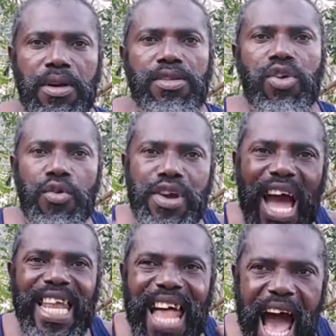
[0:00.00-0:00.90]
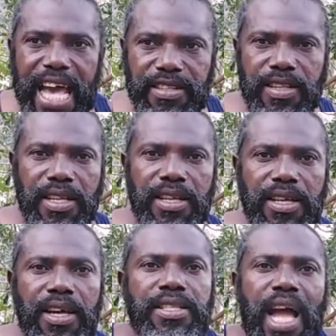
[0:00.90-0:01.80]
To realize
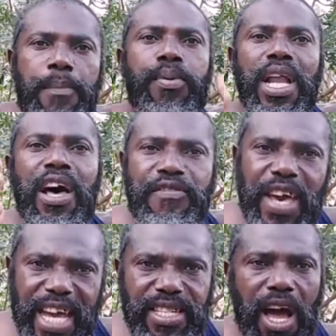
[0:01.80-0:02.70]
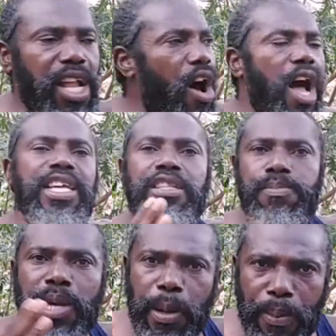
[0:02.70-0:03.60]
that Brother Vin and all these
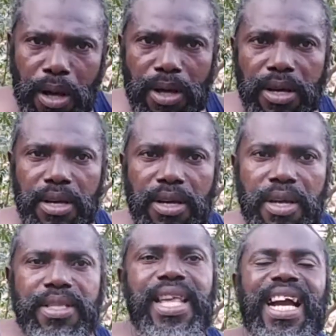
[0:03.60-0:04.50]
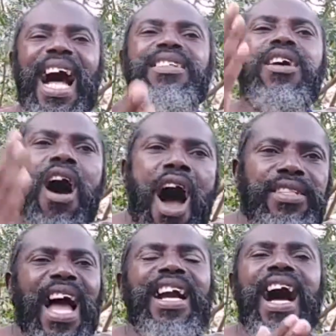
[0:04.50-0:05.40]
people, they got caught
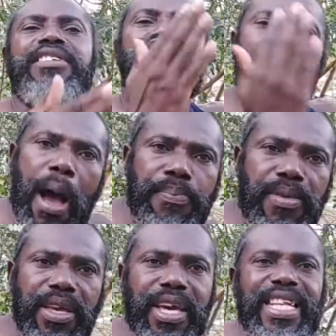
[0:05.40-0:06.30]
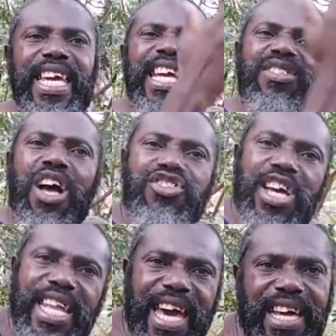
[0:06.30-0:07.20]
and got trapped in the
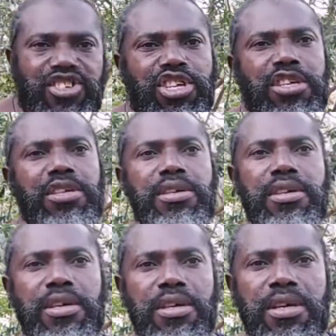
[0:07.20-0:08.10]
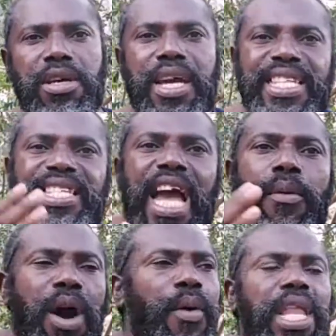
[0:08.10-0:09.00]
industrial age. In the time
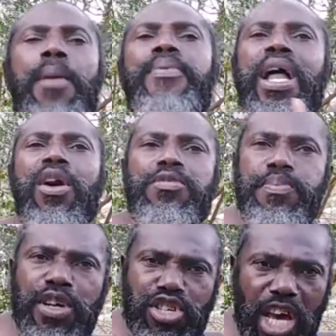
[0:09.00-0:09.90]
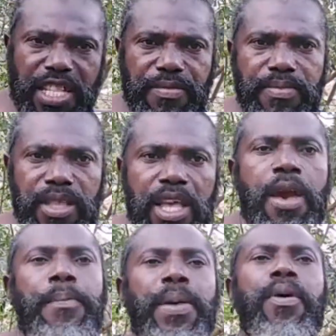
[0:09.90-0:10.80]
when William Branham was preaching,
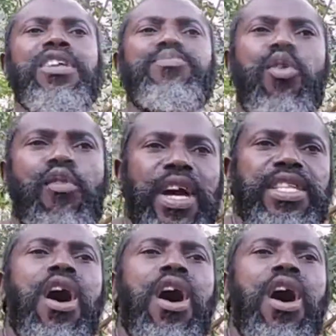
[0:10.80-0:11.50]
people was moving